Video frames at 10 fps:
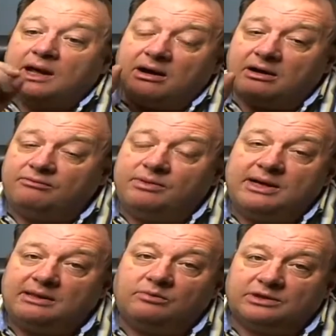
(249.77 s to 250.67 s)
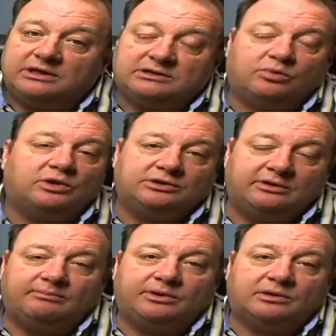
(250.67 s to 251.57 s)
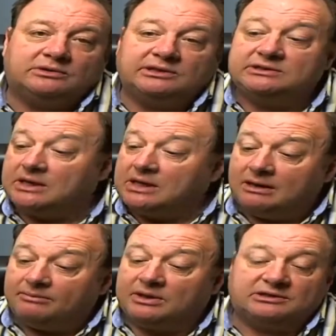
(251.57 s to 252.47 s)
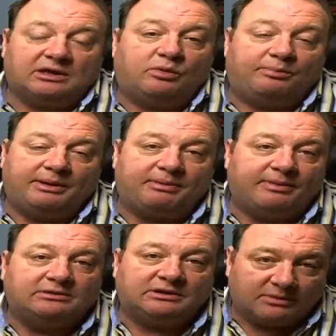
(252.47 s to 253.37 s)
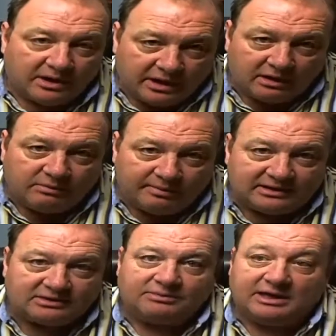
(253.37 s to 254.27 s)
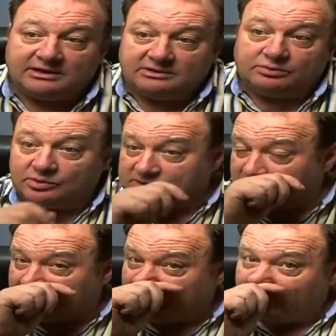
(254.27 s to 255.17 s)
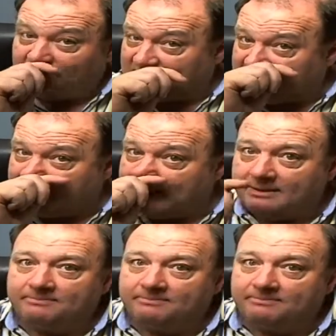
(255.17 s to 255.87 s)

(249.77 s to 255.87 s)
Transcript: I really want you to watch your inboxes, because I will be promoting my own momentum days towards the middle of the year,